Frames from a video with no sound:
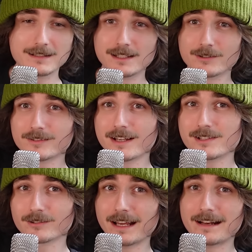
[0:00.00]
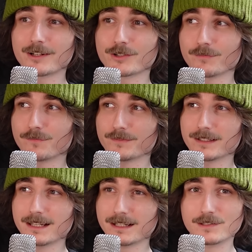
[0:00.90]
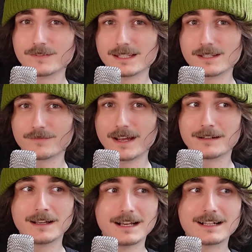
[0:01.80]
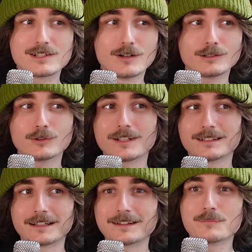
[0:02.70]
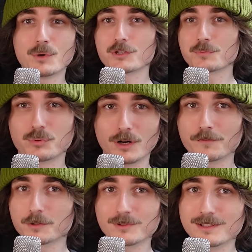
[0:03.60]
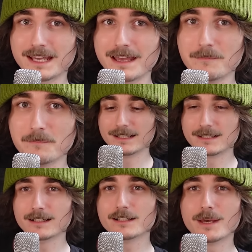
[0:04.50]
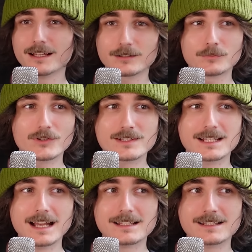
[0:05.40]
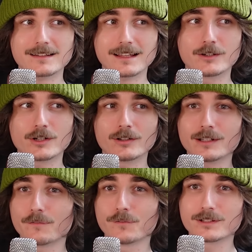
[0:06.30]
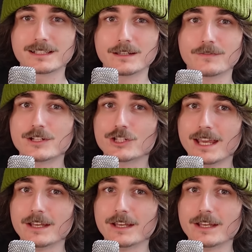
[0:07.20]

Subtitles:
And considering they sold 850 tickets for this event, it's not looking like the most profitable scam. It's starting to make a little more sense that they could only afford to give each